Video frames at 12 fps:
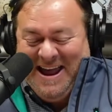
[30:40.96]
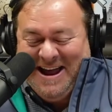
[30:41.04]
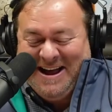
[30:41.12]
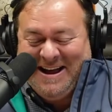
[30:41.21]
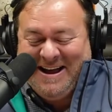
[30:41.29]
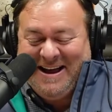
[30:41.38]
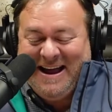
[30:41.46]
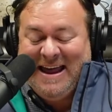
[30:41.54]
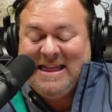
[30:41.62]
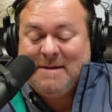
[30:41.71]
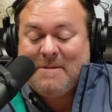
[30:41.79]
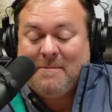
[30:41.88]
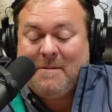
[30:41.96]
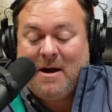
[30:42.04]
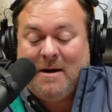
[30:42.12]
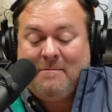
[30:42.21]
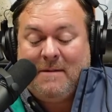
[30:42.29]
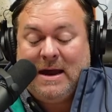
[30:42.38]
Yeah. And then my
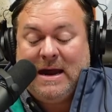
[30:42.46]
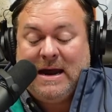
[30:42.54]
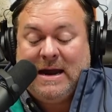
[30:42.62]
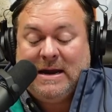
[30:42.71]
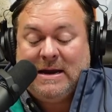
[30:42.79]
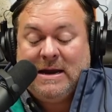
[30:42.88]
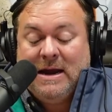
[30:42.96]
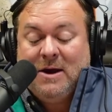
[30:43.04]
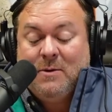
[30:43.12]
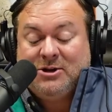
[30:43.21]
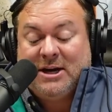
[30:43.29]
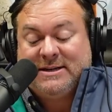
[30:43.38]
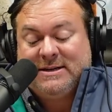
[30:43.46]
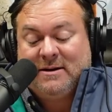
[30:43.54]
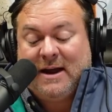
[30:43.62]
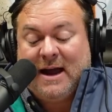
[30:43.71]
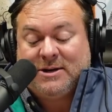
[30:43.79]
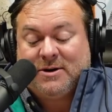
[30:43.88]
mom made, which I
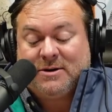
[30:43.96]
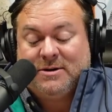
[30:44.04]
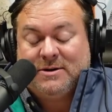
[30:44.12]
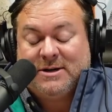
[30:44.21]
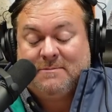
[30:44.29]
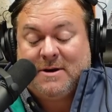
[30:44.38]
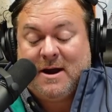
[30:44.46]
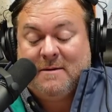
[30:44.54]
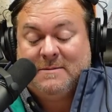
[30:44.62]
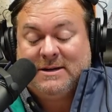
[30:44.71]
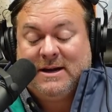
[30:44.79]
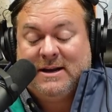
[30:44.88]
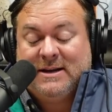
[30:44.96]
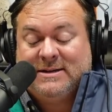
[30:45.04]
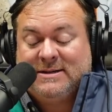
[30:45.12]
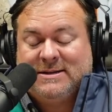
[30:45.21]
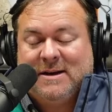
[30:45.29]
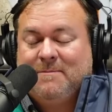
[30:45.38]
still ask her to sometimes, and it's
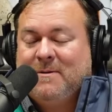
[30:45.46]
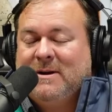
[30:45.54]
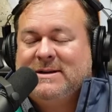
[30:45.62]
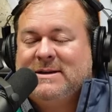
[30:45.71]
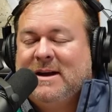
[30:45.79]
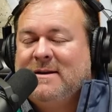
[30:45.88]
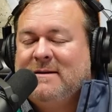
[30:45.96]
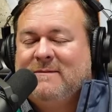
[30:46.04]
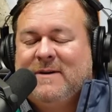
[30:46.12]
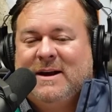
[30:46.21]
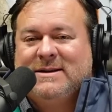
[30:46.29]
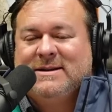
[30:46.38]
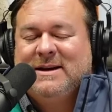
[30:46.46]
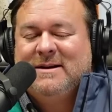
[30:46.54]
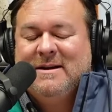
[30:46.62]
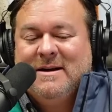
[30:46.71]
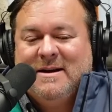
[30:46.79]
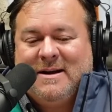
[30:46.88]
simple. It's nothing fancy.
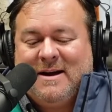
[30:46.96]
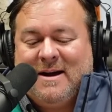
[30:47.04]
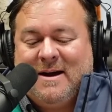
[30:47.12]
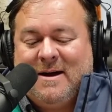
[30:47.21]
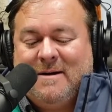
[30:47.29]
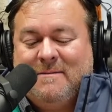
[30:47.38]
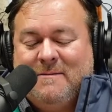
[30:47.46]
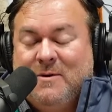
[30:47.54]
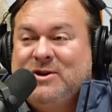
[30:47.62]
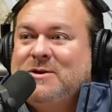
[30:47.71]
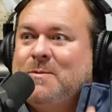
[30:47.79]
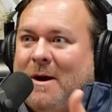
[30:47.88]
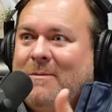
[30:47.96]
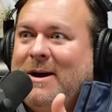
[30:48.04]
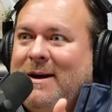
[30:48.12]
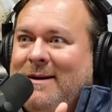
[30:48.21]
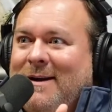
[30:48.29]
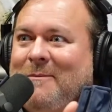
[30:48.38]
Which is
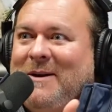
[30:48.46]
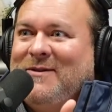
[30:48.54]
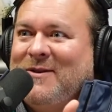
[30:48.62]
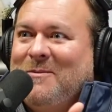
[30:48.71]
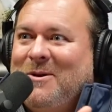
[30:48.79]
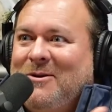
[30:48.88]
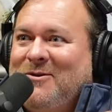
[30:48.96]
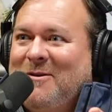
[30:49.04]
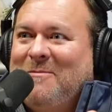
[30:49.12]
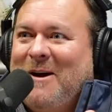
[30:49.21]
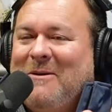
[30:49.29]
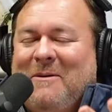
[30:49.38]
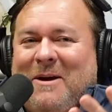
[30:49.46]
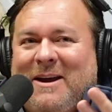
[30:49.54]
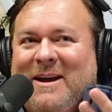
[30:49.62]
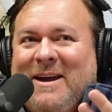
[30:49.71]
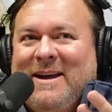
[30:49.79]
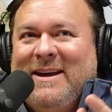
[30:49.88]
probably, similar to a pot. Right?
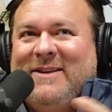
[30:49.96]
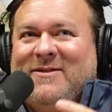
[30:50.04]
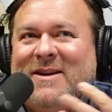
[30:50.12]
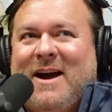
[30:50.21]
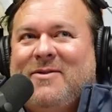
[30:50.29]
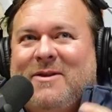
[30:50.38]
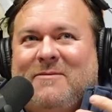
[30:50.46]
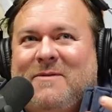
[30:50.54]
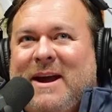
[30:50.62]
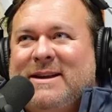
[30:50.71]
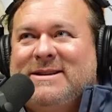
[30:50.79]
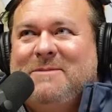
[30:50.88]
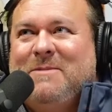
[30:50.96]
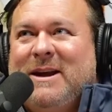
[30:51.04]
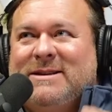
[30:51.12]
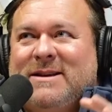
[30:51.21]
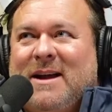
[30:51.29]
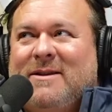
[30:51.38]
Yeah. It's not the fancy.
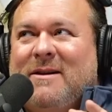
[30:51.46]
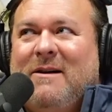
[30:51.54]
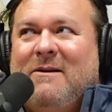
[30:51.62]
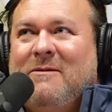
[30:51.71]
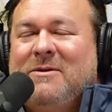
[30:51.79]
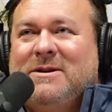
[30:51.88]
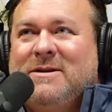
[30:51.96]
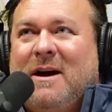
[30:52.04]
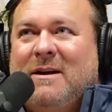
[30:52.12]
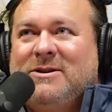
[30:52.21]
It's not the over the top.